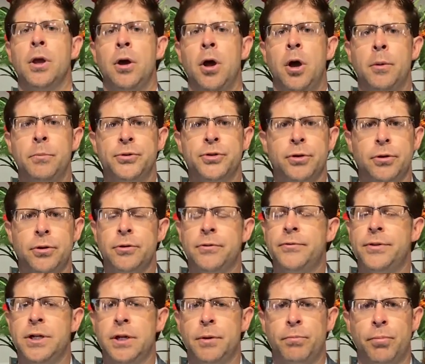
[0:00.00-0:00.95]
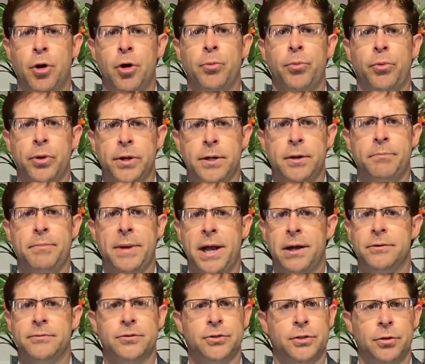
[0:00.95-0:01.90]
observe the appropriate
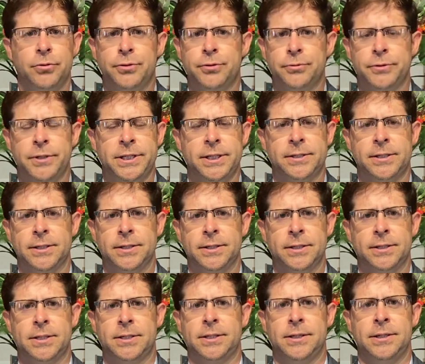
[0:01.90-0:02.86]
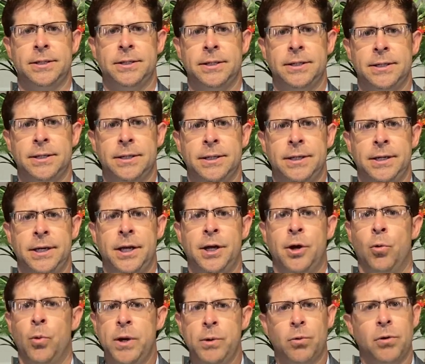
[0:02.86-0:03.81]
amount of social distance.
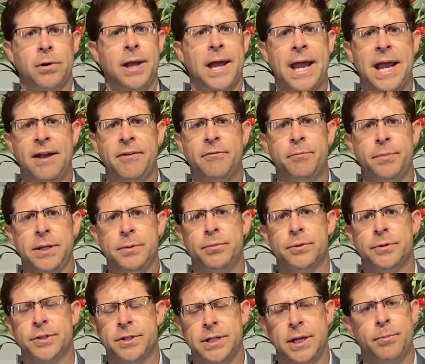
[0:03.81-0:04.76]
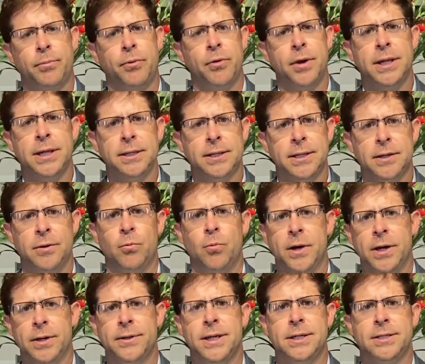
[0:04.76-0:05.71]
We will have people separated in
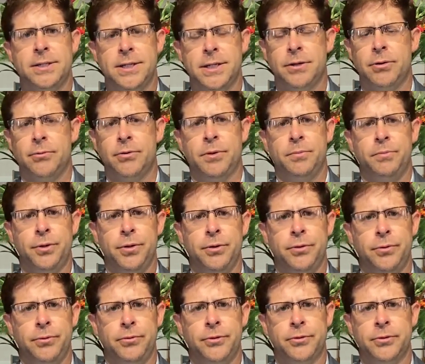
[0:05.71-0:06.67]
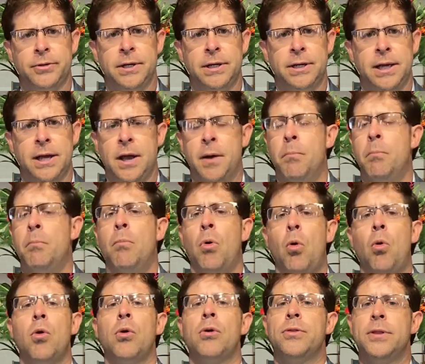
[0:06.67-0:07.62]
where they sit on the pews,
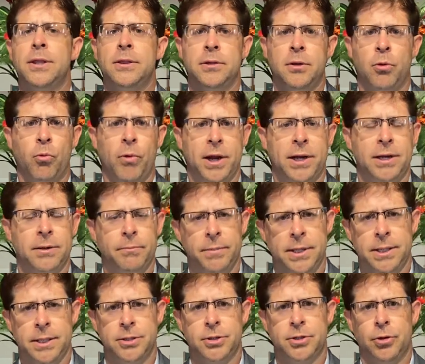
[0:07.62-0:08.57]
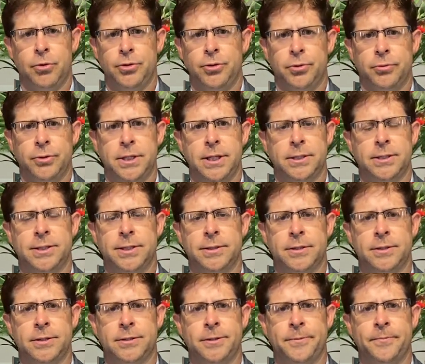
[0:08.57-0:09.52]
more than the recommended social
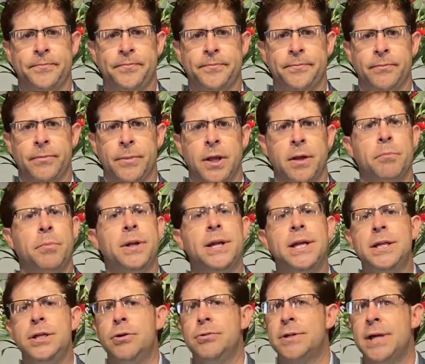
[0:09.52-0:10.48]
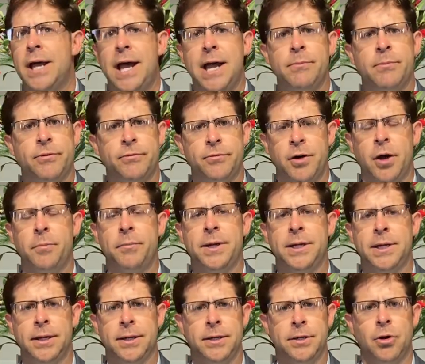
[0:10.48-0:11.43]
distance. But in your time of
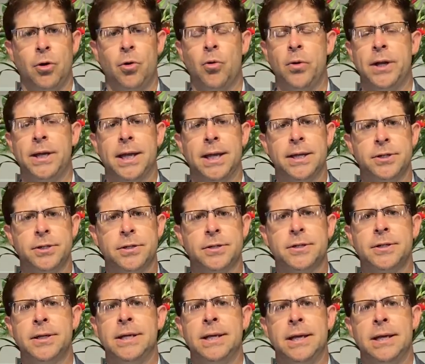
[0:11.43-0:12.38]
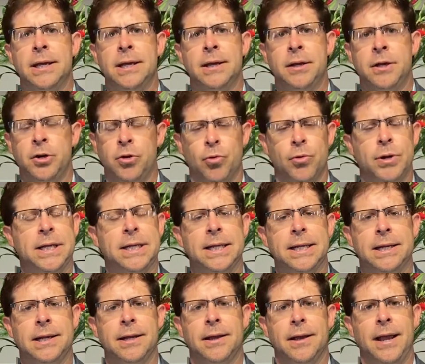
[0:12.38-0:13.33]
coming and going and just
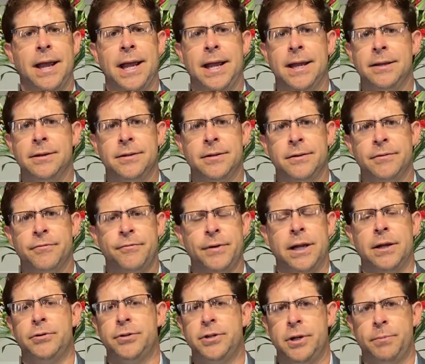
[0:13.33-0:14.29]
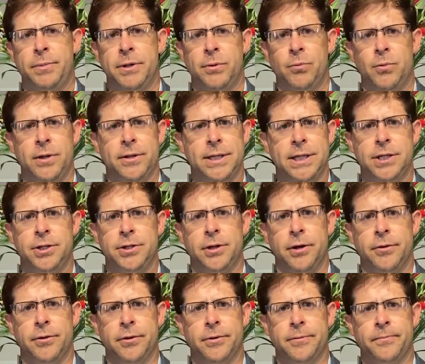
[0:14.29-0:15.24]
greeting and fellowshipping with each
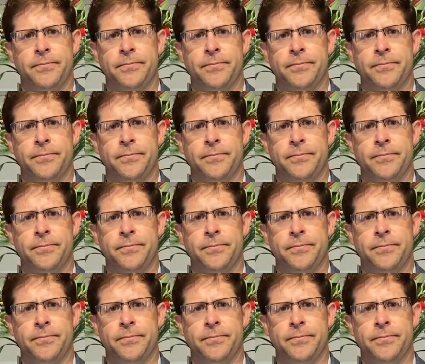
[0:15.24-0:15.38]
other,